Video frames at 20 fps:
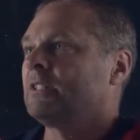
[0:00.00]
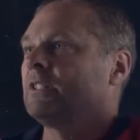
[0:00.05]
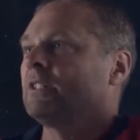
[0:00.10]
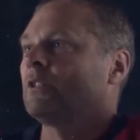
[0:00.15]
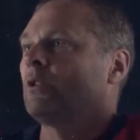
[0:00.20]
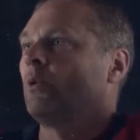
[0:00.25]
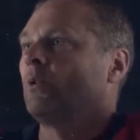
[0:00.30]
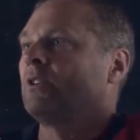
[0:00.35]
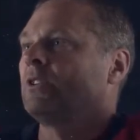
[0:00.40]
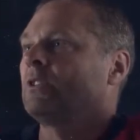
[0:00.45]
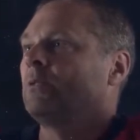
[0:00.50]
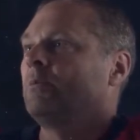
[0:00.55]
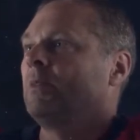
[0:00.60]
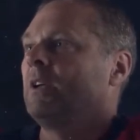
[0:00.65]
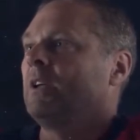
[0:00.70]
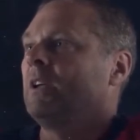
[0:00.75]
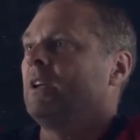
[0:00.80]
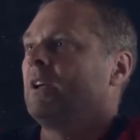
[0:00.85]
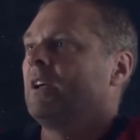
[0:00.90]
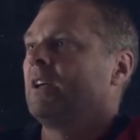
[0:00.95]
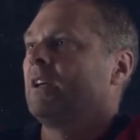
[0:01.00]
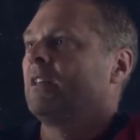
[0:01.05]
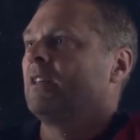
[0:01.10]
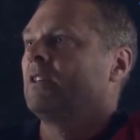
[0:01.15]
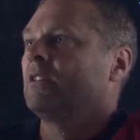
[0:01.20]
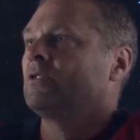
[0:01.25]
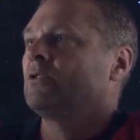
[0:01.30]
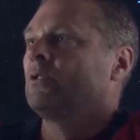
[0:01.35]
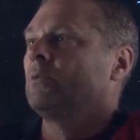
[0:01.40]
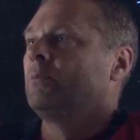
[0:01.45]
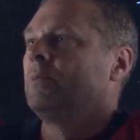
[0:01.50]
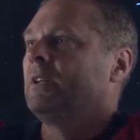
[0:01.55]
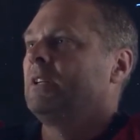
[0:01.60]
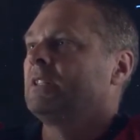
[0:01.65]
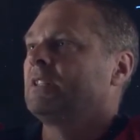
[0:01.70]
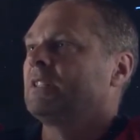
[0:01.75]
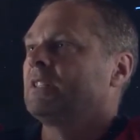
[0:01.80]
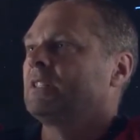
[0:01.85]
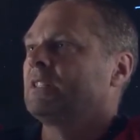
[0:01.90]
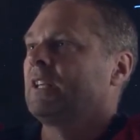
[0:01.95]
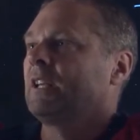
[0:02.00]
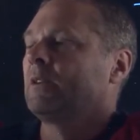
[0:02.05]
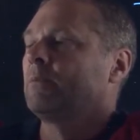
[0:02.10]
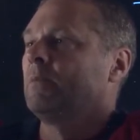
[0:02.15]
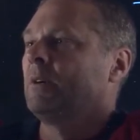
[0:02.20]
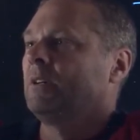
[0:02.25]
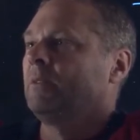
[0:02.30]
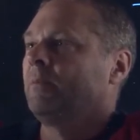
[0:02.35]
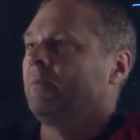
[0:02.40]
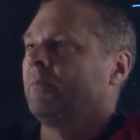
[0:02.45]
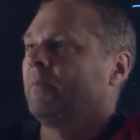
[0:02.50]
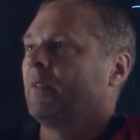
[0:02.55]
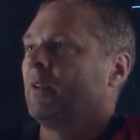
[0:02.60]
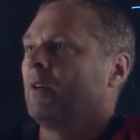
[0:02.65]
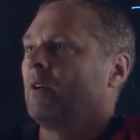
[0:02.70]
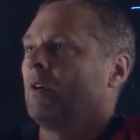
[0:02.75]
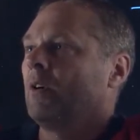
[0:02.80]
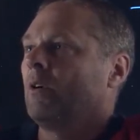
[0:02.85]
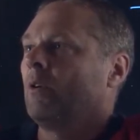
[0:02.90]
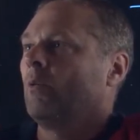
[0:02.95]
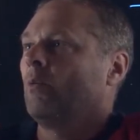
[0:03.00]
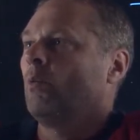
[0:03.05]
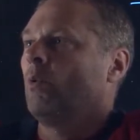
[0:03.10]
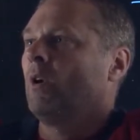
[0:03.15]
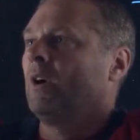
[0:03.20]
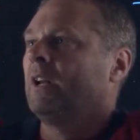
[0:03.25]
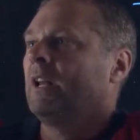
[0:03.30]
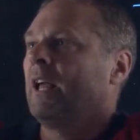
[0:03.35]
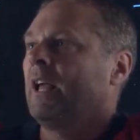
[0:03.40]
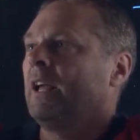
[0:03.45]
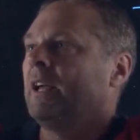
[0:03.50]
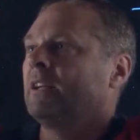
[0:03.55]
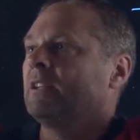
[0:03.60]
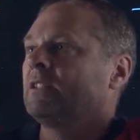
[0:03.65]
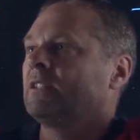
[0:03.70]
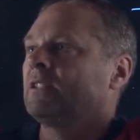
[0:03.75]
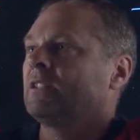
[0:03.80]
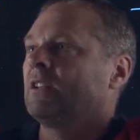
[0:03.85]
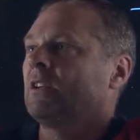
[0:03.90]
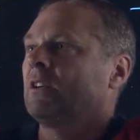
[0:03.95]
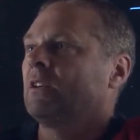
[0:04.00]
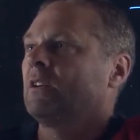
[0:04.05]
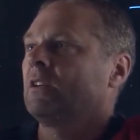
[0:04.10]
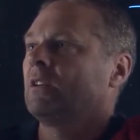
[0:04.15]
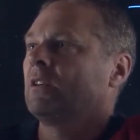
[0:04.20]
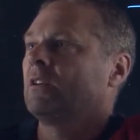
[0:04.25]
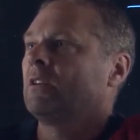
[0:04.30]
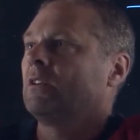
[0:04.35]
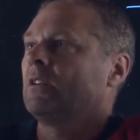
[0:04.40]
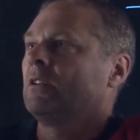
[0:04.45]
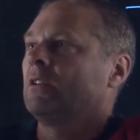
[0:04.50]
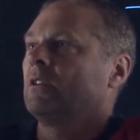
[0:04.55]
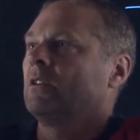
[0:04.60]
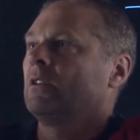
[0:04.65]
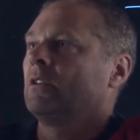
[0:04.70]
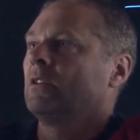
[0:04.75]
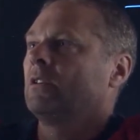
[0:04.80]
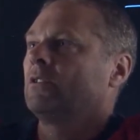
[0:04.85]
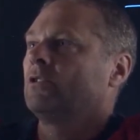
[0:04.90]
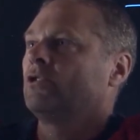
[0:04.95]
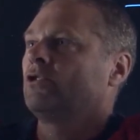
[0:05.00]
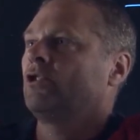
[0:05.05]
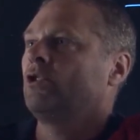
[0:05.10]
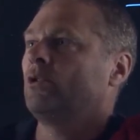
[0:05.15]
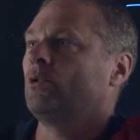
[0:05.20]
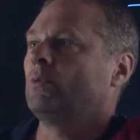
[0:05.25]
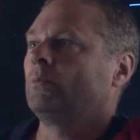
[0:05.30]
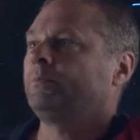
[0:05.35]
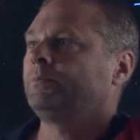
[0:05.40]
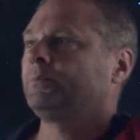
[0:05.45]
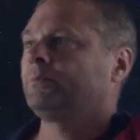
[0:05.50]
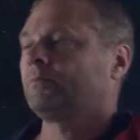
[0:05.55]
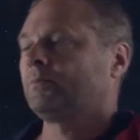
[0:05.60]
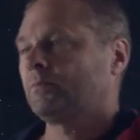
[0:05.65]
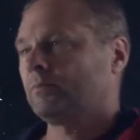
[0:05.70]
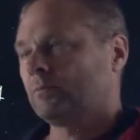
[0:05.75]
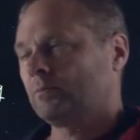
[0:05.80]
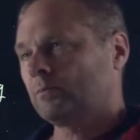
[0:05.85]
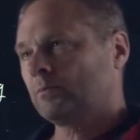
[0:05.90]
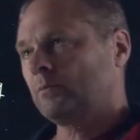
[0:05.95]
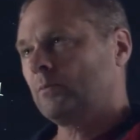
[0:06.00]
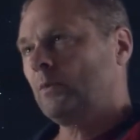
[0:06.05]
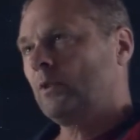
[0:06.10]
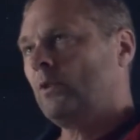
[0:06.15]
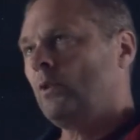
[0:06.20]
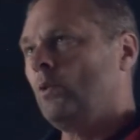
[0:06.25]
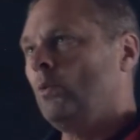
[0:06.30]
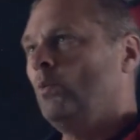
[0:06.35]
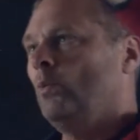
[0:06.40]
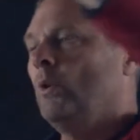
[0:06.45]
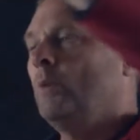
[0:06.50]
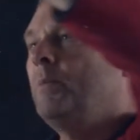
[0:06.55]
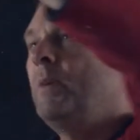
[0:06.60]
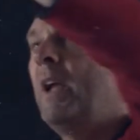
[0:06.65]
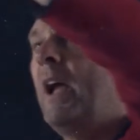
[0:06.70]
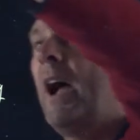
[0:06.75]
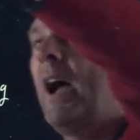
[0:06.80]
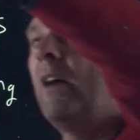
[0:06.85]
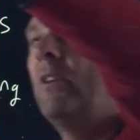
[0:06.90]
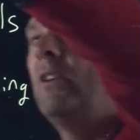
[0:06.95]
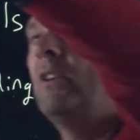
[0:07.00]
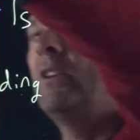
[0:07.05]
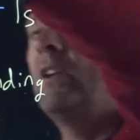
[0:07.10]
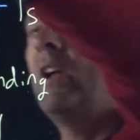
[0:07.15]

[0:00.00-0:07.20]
is going to be, this would be sigma 1s2. Would be how you,